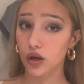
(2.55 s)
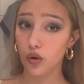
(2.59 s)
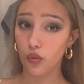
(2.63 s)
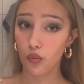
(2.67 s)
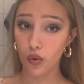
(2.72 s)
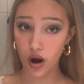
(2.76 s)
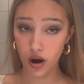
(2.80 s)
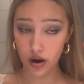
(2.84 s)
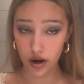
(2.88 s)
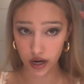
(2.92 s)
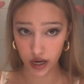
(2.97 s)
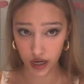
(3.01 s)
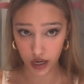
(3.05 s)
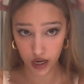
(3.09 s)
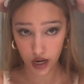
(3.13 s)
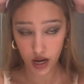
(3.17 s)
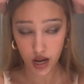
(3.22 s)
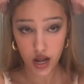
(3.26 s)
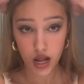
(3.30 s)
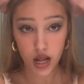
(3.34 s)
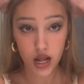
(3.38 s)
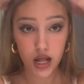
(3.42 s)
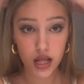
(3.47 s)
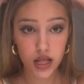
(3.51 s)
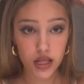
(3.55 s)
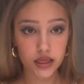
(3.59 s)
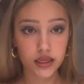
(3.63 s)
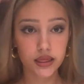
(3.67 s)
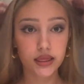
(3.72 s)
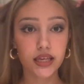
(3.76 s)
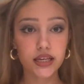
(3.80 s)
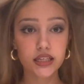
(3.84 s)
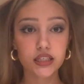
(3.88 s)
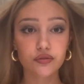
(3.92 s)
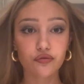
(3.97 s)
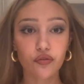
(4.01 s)
on wearing
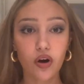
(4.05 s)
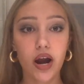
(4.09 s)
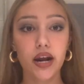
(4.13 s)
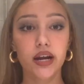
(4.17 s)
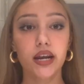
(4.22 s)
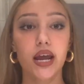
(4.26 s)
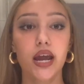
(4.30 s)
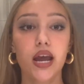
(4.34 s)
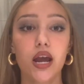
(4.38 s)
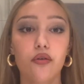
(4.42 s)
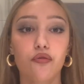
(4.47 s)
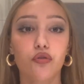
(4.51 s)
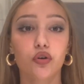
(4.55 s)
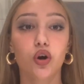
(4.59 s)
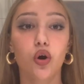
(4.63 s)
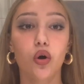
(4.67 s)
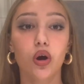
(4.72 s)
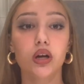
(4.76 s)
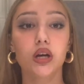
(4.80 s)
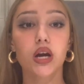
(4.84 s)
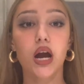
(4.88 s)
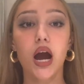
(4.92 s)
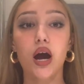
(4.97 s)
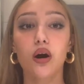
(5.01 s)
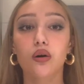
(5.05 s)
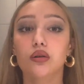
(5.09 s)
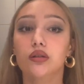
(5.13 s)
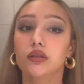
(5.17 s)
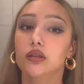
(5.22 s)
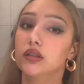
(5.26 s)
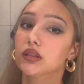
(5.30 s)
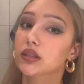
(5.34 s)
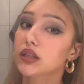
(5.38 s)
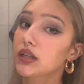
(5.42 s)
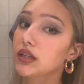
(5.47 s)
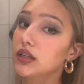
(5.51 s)
this Friday for going
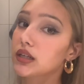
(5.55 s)
out.